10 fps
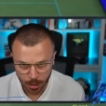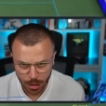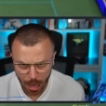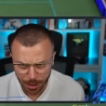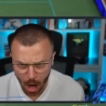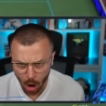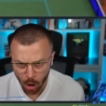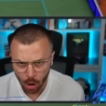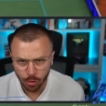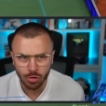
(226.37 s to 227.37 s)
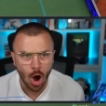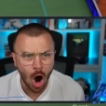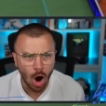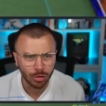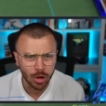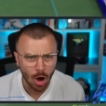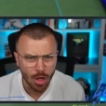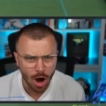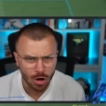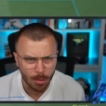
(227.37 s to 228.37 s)
Sadio! No,
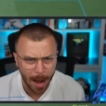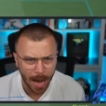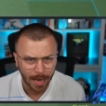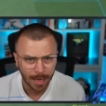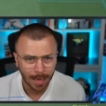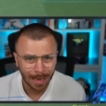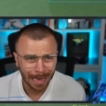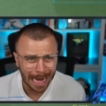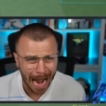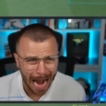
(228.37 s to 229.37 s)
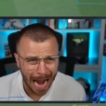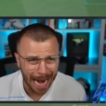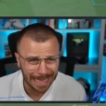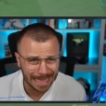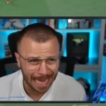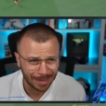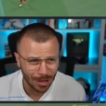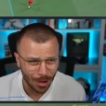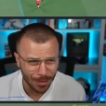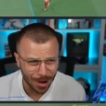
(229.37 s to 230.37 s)
Donnarumma! Guys, that
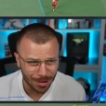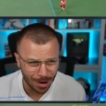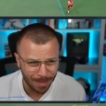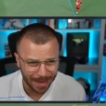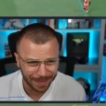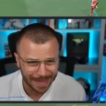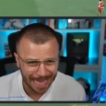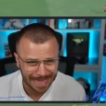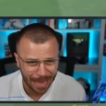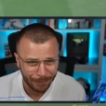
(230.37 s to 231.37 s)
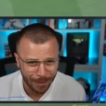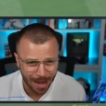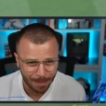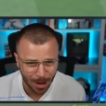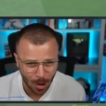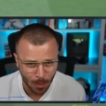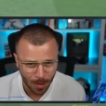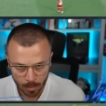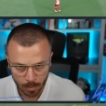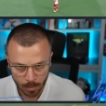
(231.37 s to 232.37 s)
Donnarumma, that's not fair, bro!